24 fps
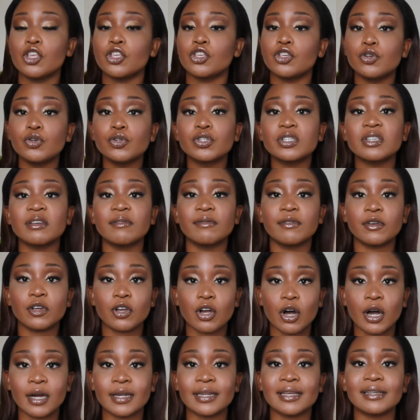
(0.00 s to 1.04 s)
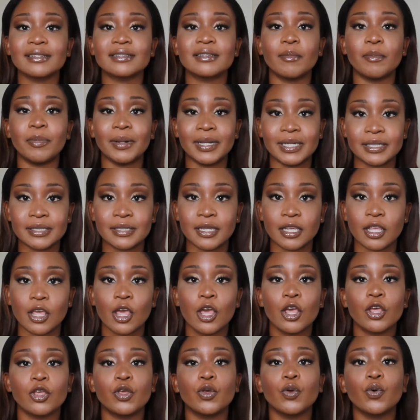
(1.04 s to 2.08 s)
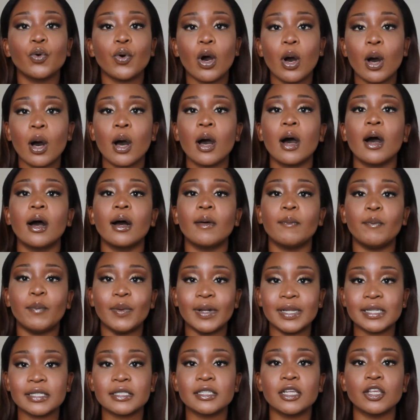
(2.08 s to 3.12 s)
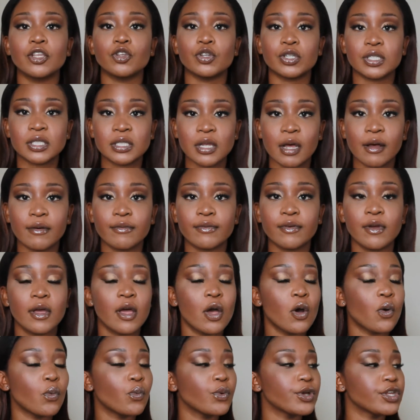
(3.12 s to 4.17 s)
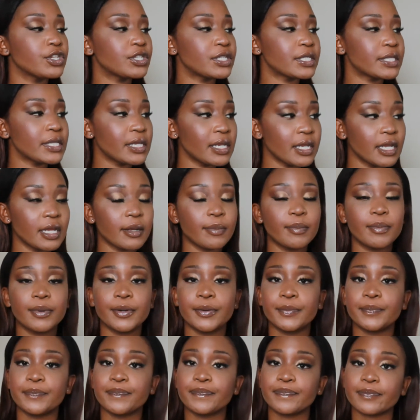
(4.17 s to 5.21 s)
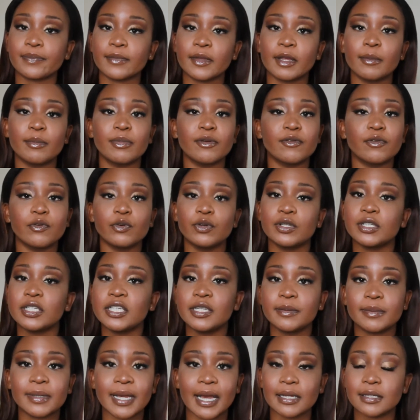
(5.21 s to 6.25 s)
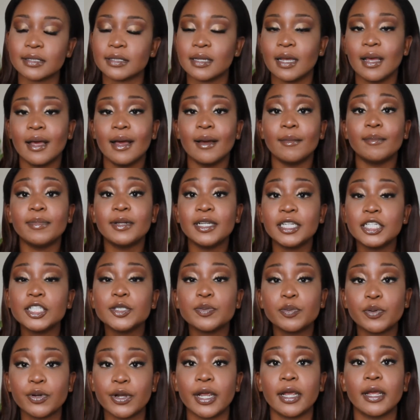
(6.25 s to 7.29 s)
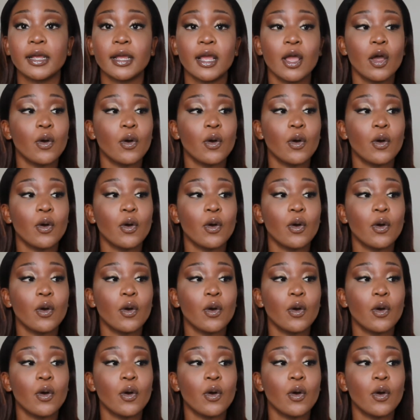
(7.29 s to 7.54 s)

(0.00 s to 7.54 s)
You serving God is a blessing. You are a blessing yourself. When you sleep, before you sleep, guys, please pray.